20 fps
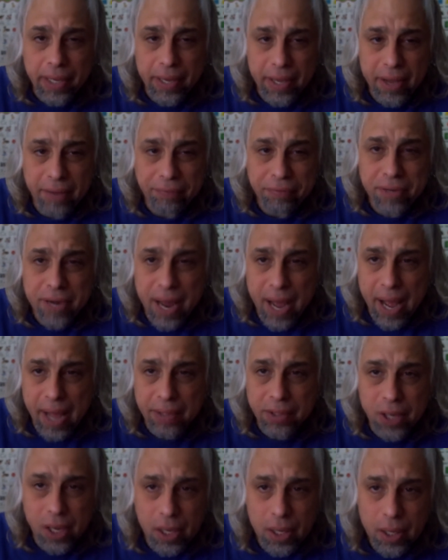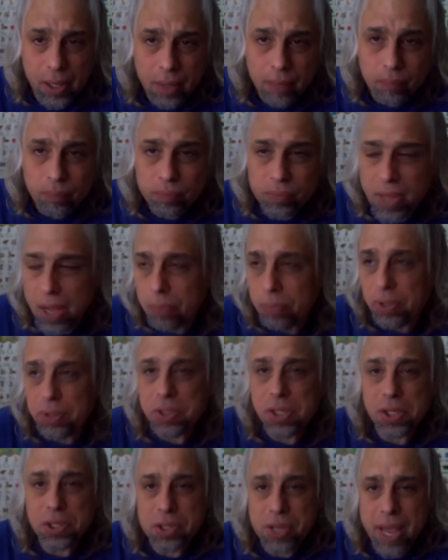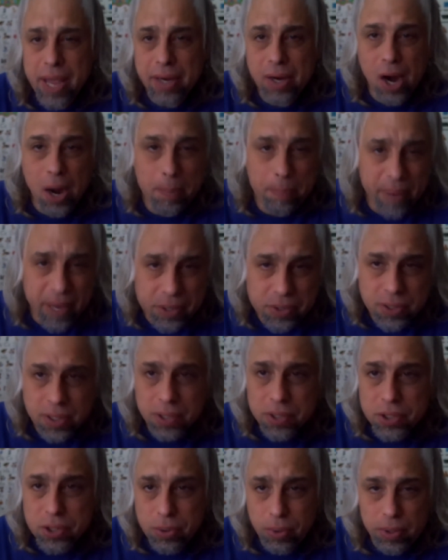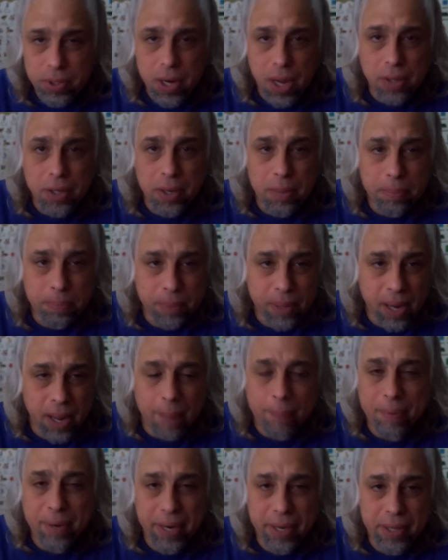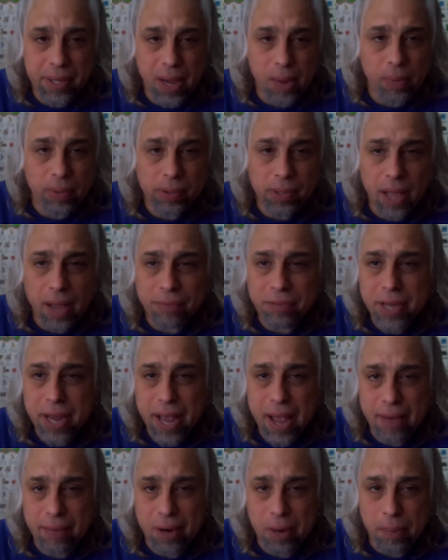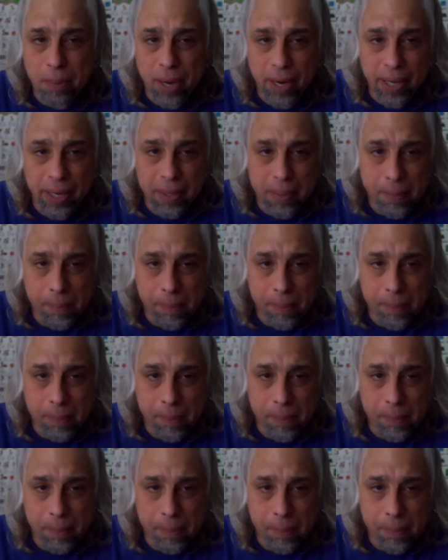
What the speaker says: If not, then we'll just take our business to another company that would love to have our money.